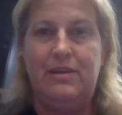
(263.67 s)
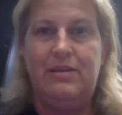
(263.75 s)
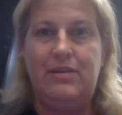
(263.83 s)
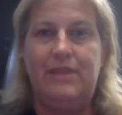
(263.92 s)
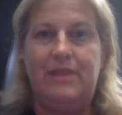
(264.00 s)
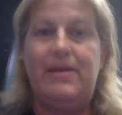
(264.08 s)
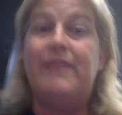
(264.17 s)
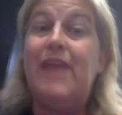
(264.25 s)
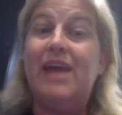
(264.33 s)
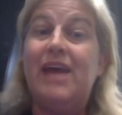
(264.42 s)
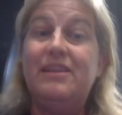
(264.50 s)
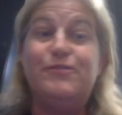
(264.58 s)
Right? And
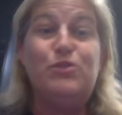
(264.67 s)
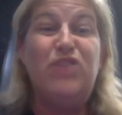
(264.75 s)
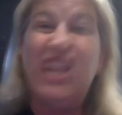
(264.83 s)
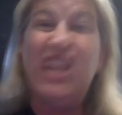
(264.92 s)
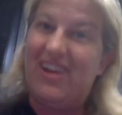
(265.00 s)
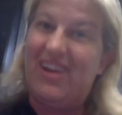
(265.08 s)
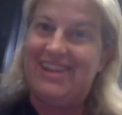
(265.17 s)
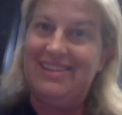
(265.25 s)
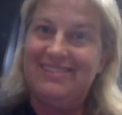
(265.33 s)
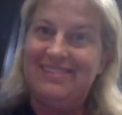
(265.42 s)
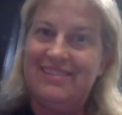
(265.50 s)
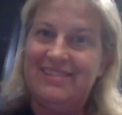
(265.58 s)
then if you click on
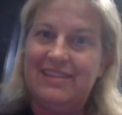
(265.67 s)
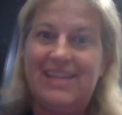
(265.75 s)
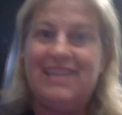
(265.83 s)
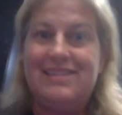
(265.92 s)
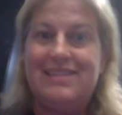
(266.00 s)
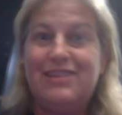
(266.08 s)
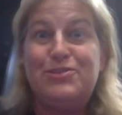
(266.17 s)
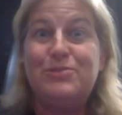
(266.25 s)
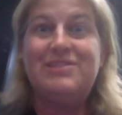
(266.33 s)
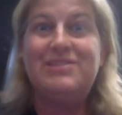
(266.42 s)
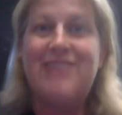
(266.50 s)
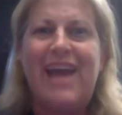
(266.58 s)
it, then it tells you
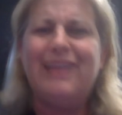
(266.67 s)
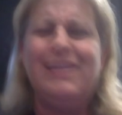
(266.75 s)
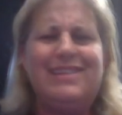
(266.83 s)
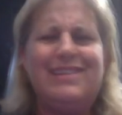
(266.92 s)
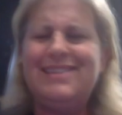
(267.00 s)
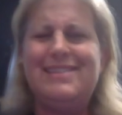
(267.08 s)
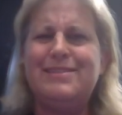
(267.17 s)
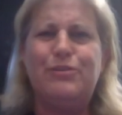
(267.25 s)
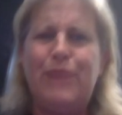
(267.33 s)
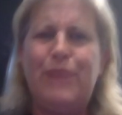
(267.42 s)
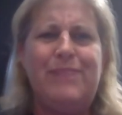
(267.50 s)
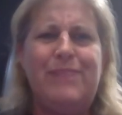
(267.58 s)
exactly, this is a
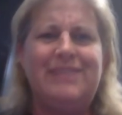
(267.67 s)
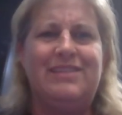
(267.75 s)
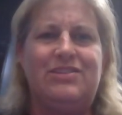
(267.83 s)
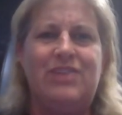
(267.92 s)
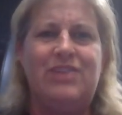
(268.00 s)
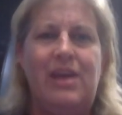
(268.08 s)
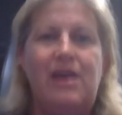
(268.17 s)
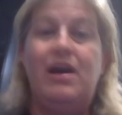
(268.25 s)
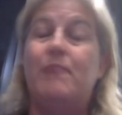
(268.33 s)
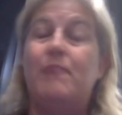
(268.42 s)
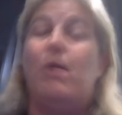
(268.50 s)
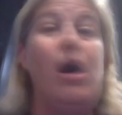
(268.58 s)
great message.
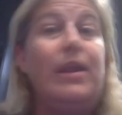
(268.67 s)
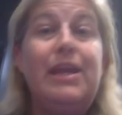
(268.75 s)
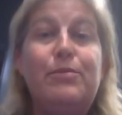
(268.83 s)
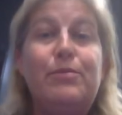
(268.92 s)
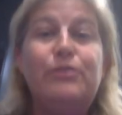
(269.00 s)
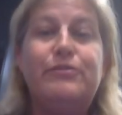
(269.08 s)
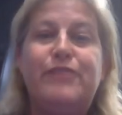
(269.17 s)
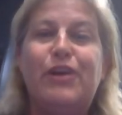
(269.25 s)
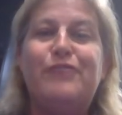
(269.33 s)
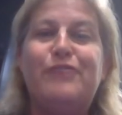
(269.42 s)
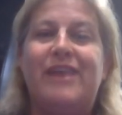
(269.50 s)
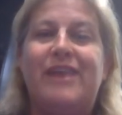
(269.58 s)
I'm unable to
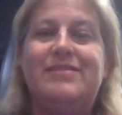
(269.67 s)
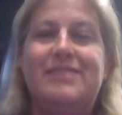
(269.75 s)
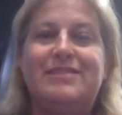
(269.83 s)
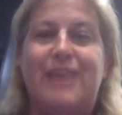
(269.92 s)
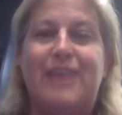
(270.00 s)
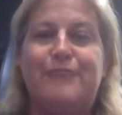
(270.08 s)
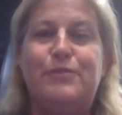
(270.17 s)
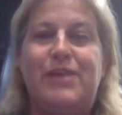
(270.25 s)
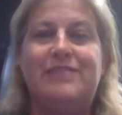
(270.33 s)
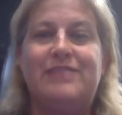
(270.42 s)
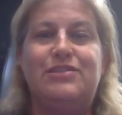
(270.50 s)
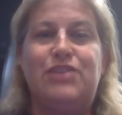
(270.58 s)
verify that this iPhone
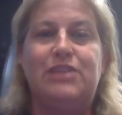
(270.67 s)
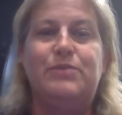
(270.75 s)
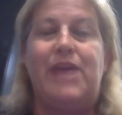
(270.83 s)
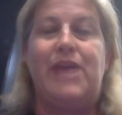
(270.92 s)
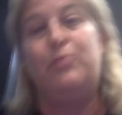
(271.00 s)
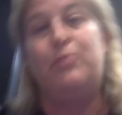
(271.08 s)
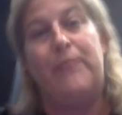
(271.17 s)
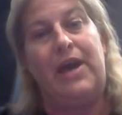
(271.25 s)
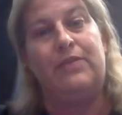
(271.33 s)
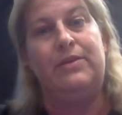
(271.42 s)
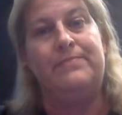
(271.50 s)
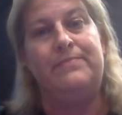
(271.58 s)
has a genuine Apple
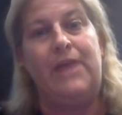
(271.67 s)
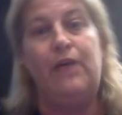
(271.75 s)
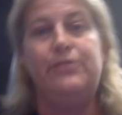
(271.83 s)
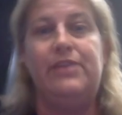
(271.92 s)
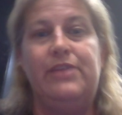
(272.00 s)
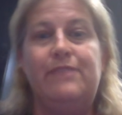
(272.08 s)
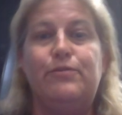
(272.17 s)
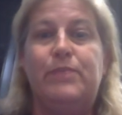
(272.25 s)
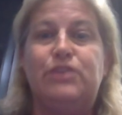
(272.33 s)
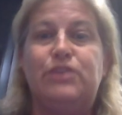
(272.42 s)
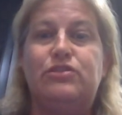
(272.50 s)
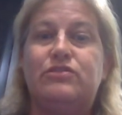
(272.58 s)
battery. Health
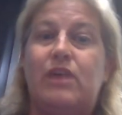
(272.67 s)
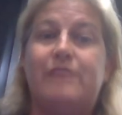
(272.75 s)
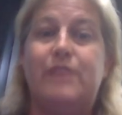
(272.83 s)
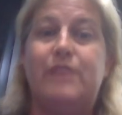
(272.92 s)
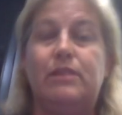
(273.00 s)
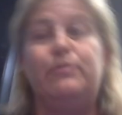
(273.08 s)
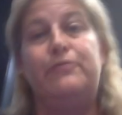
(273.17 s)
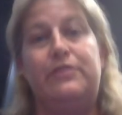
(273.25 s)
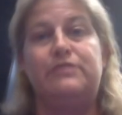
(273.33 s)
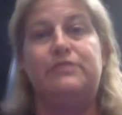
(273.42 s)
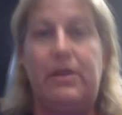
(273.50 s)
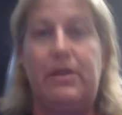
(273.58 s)
information is not available for
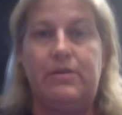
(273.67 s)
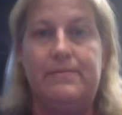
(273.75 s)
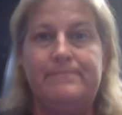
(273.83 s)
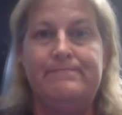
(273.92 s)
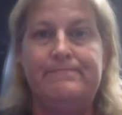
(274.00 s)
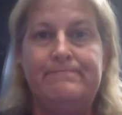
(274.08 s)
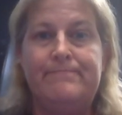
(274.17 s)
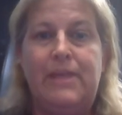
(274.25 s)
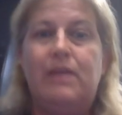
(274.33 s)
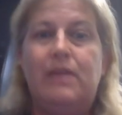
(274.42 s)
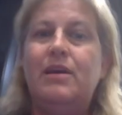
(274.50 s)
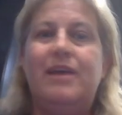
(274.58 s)
this battery.
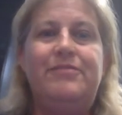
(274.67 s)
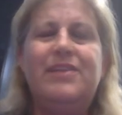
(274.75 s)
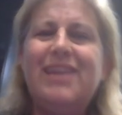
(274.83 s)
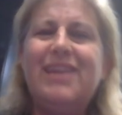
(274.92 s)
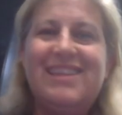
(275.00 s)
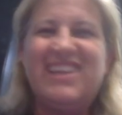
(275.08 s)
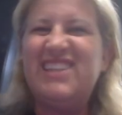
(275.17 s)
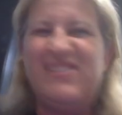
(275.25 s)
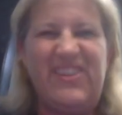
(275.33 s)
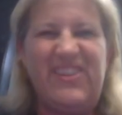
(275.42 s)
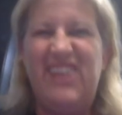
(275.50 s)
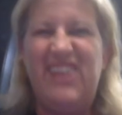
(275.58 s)
I feel like that's
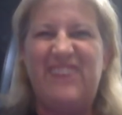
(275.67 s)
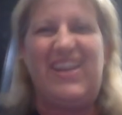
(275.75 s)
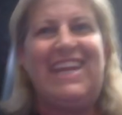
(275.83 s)
fair enough.